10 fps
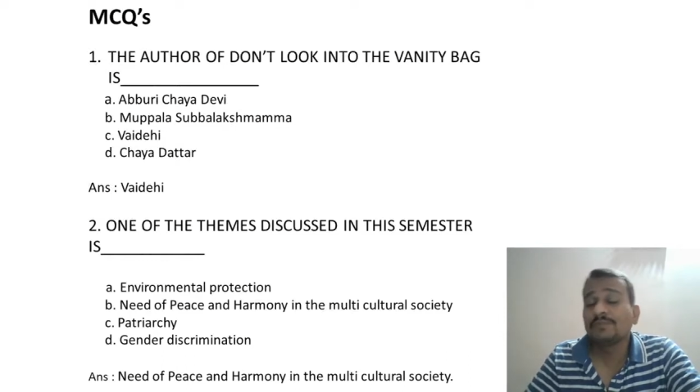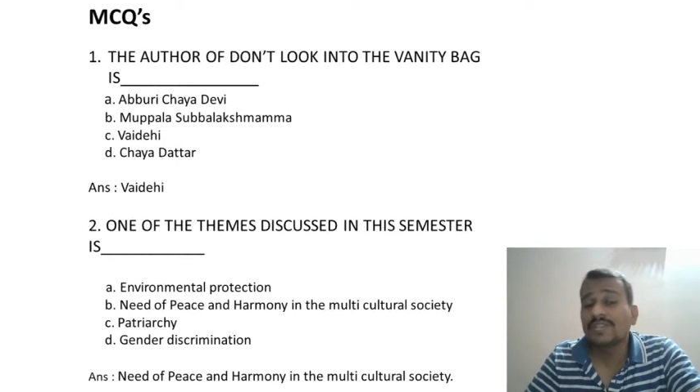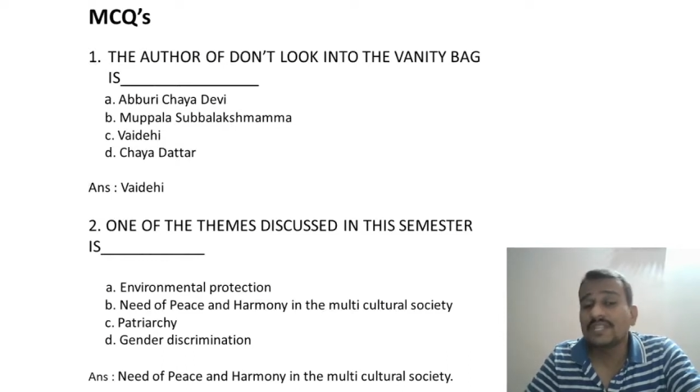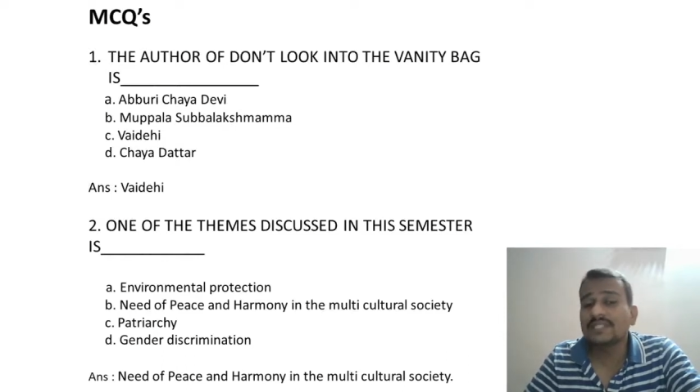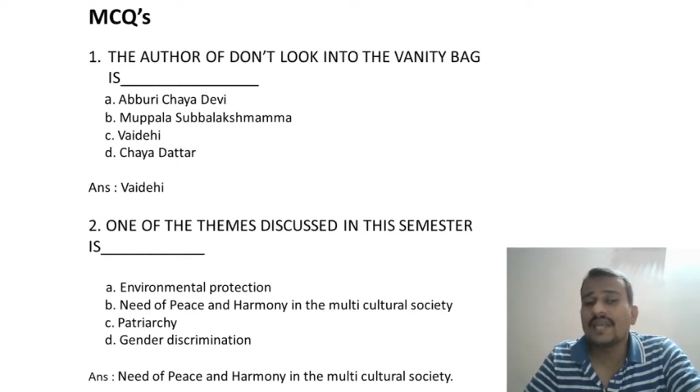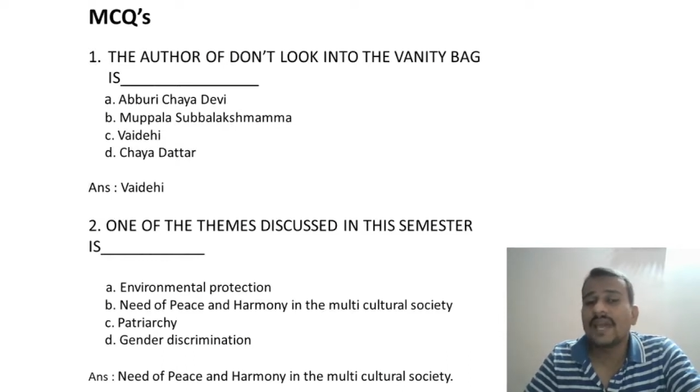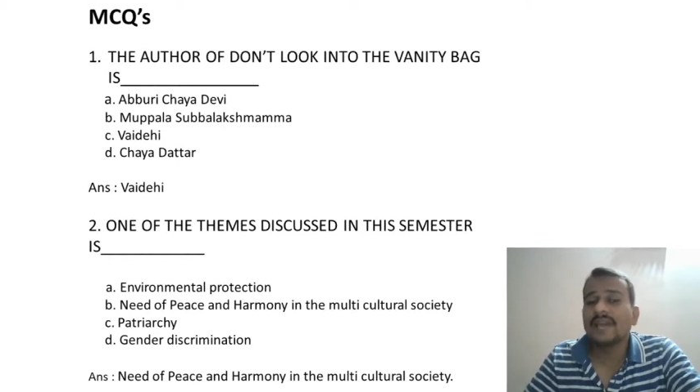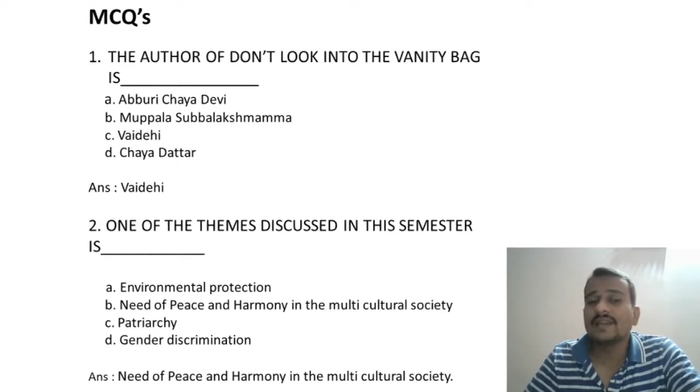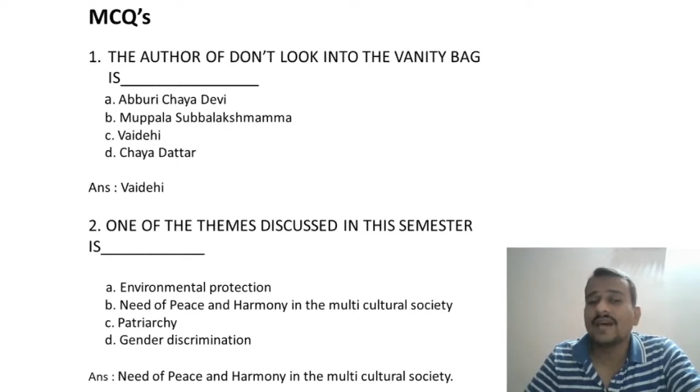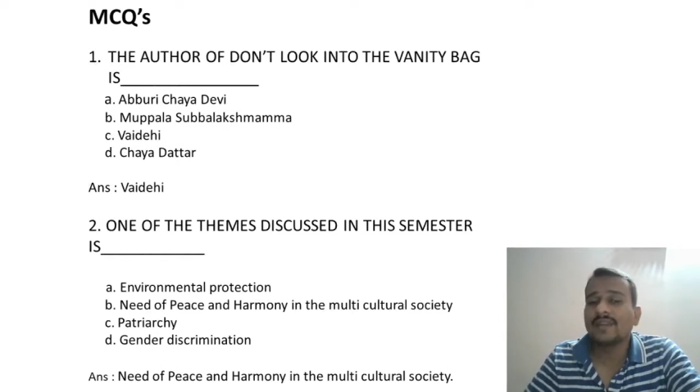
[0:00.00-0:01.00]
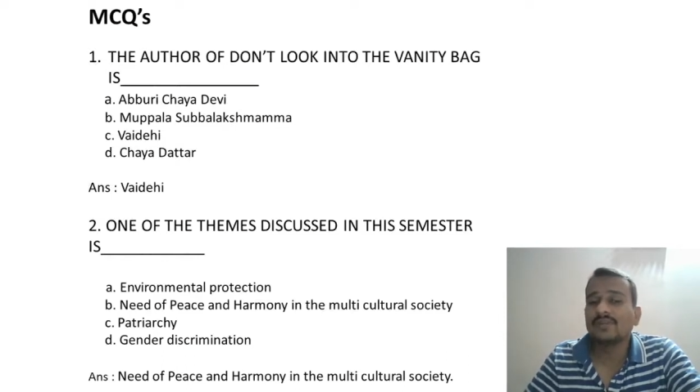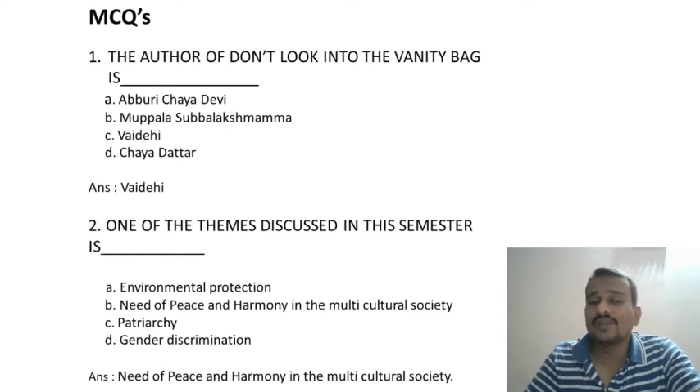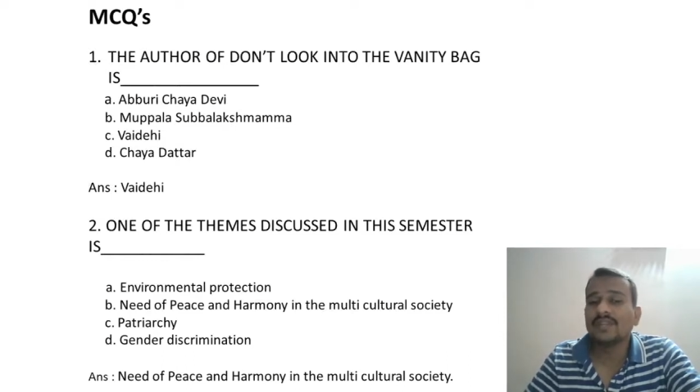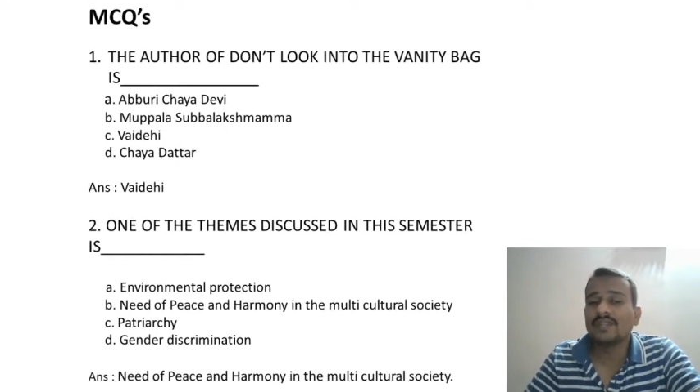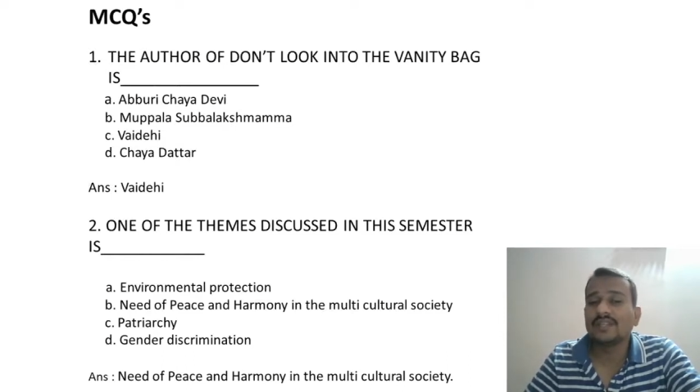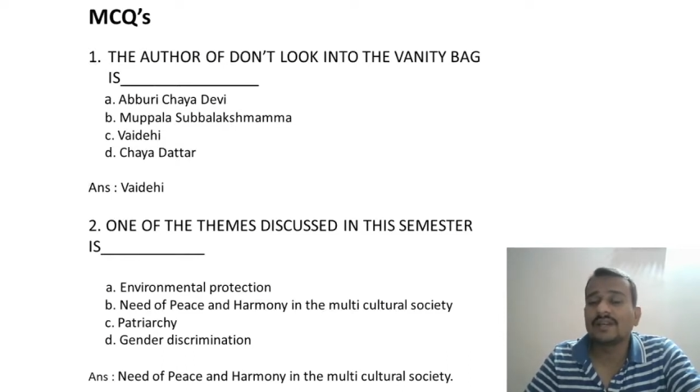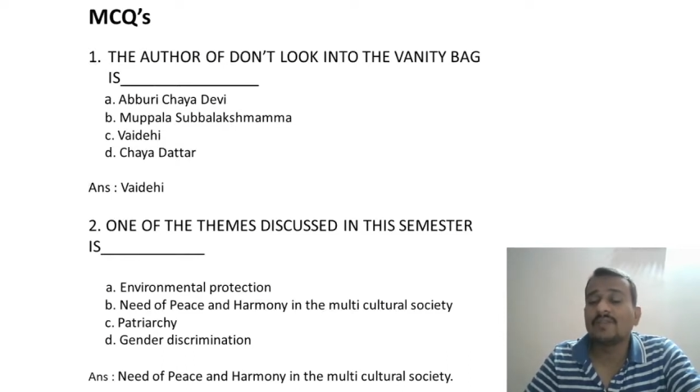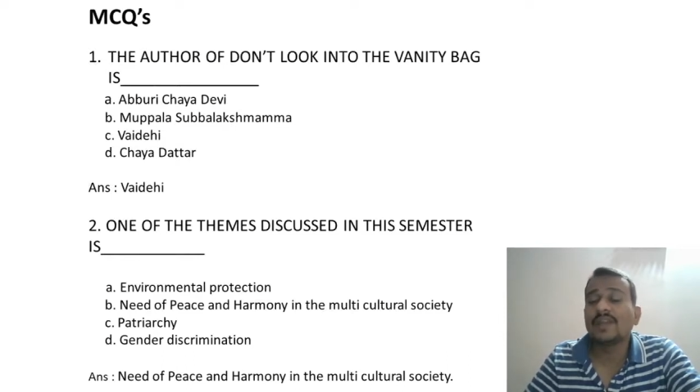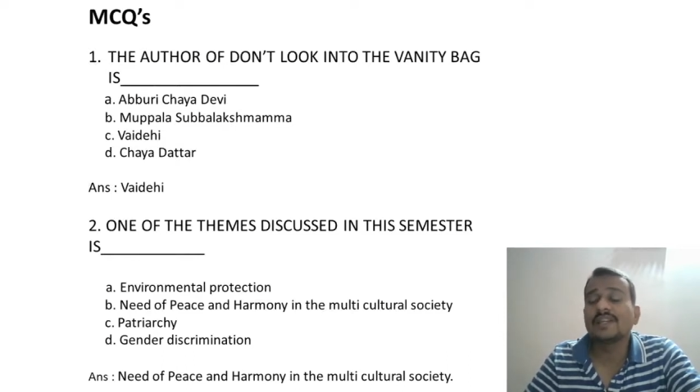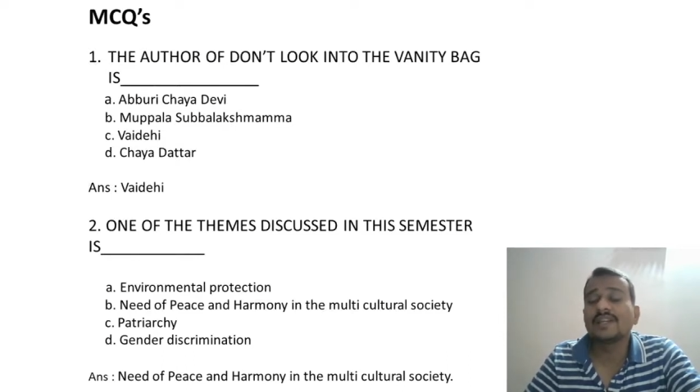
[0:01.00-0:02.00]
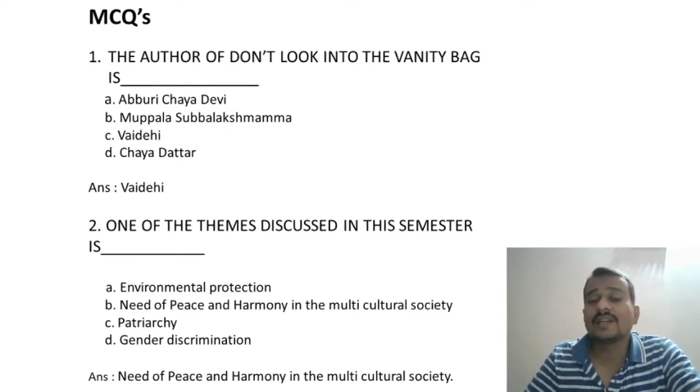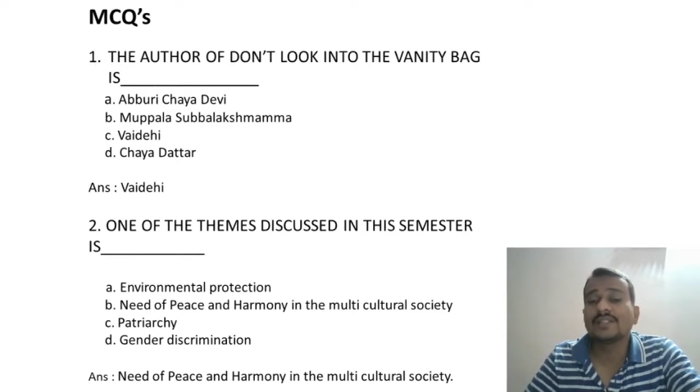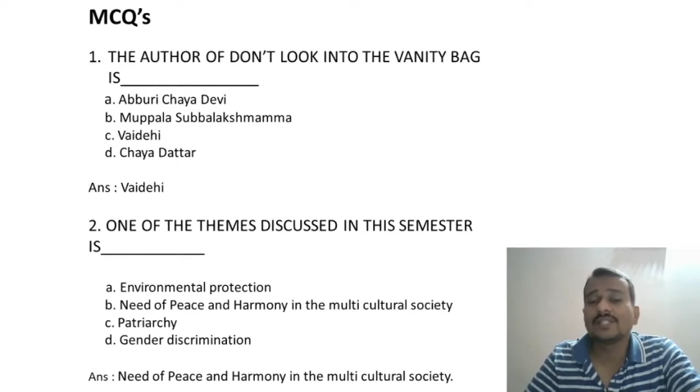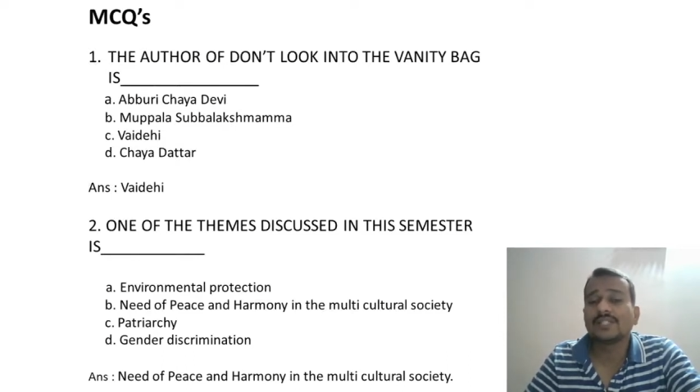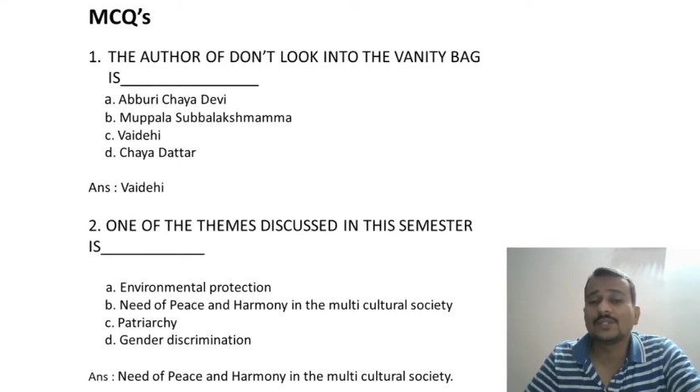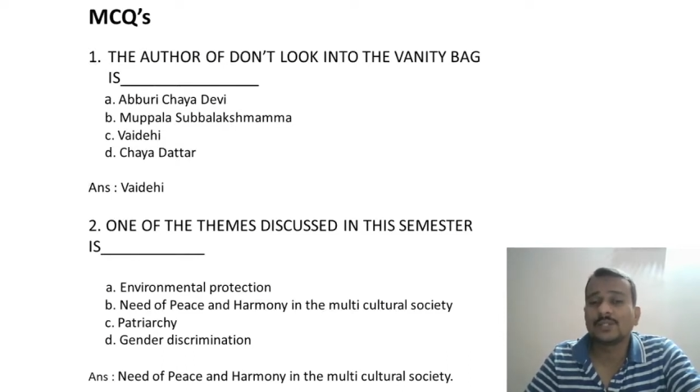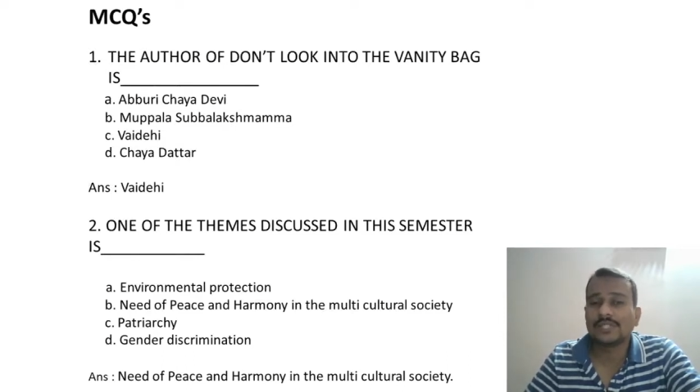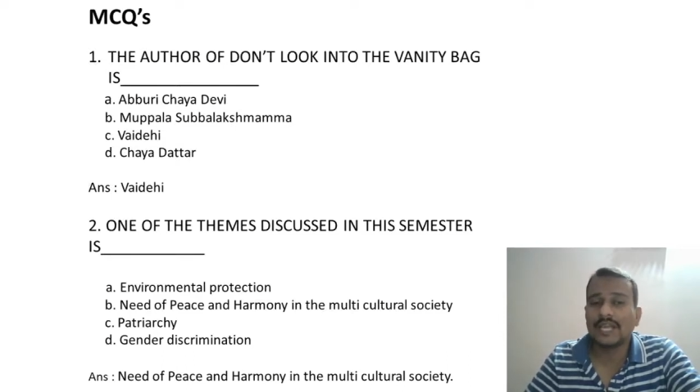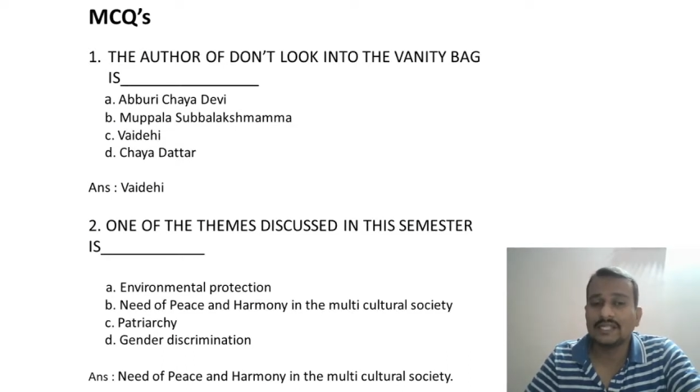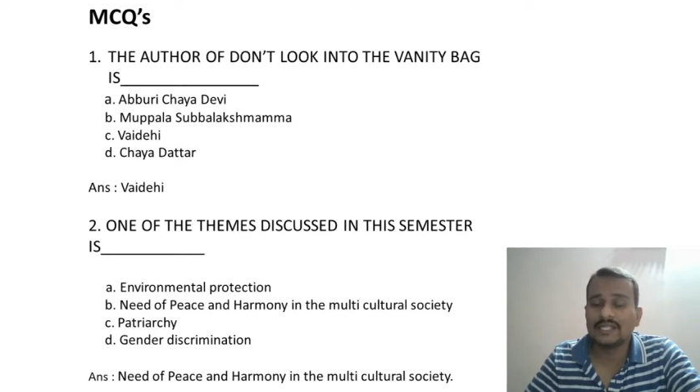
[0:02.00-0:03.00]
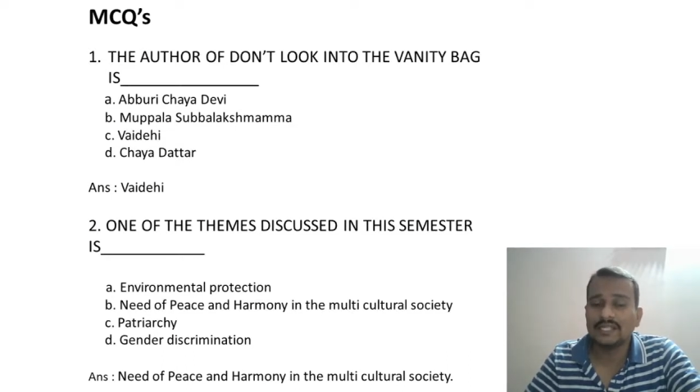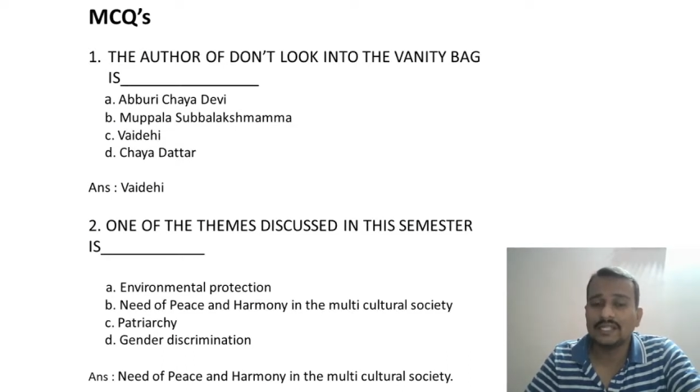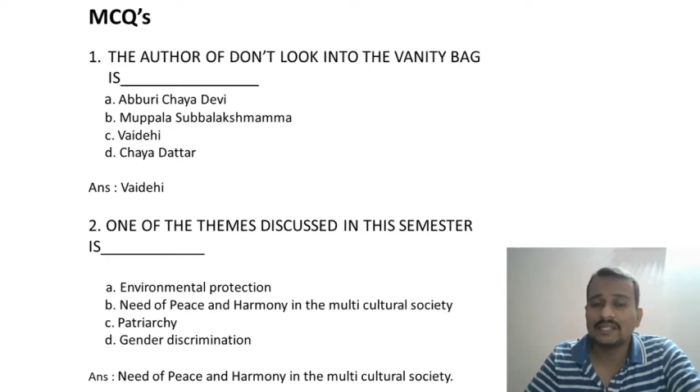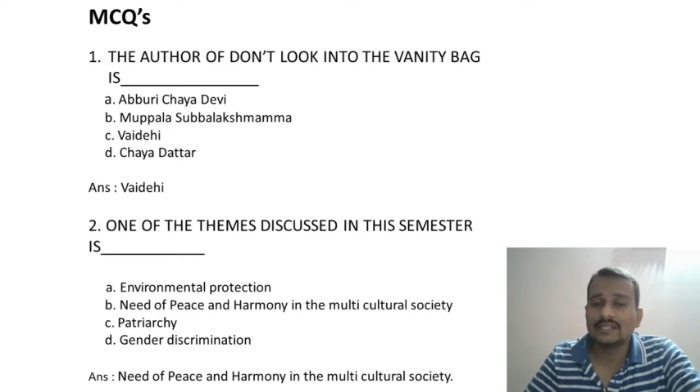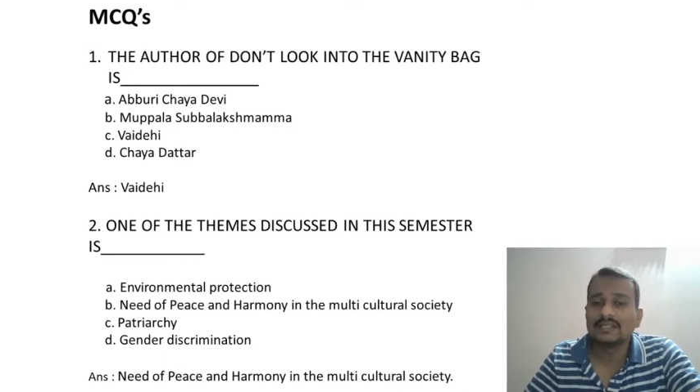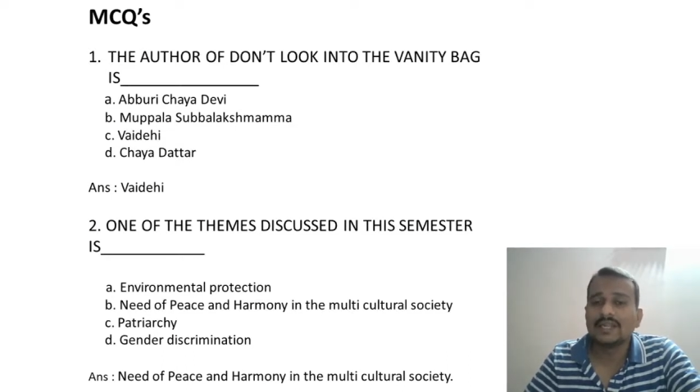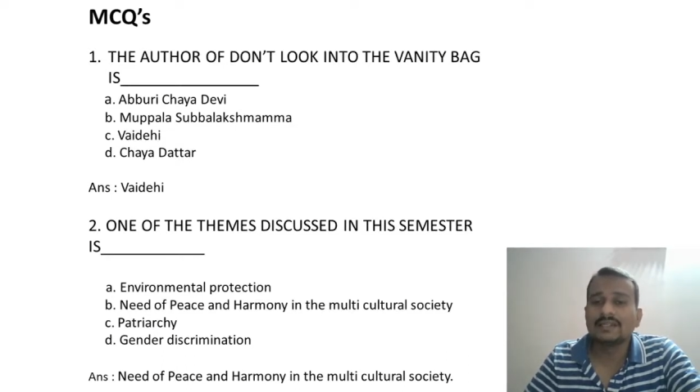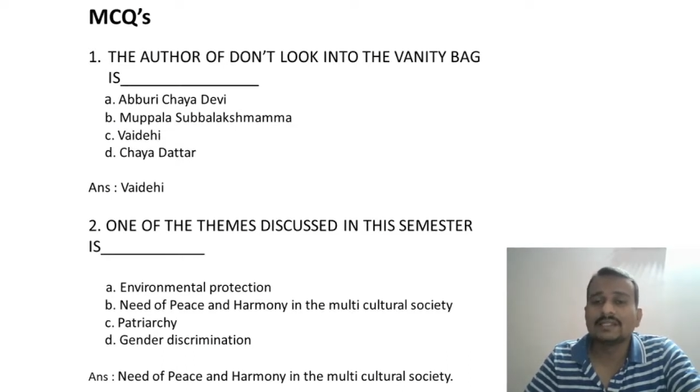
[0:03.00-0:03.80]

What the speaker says: peace and harmony in the multicultural society, that is